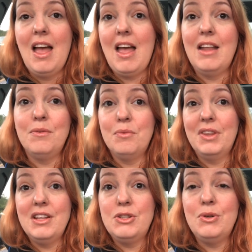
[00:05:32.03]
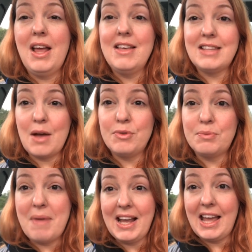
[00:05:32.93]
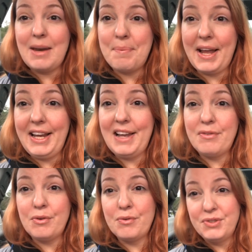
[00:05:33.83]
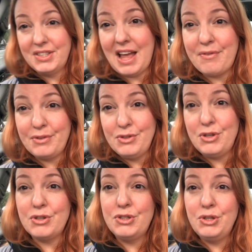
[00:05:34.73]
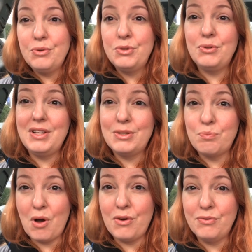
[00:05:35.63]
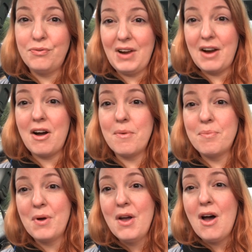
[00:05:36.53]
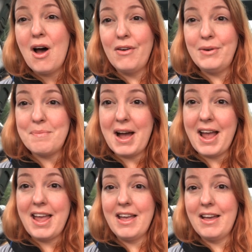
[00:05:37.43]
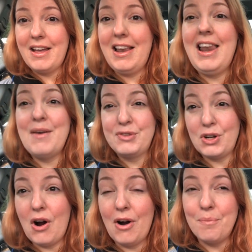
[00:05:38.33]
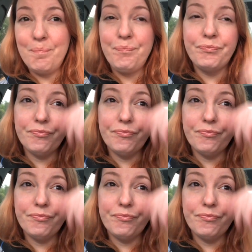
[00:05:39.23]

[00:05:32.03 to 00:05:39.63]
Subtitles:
And within 2 days I was back at a pain level of 7, just due to this one flare-up under my left arm.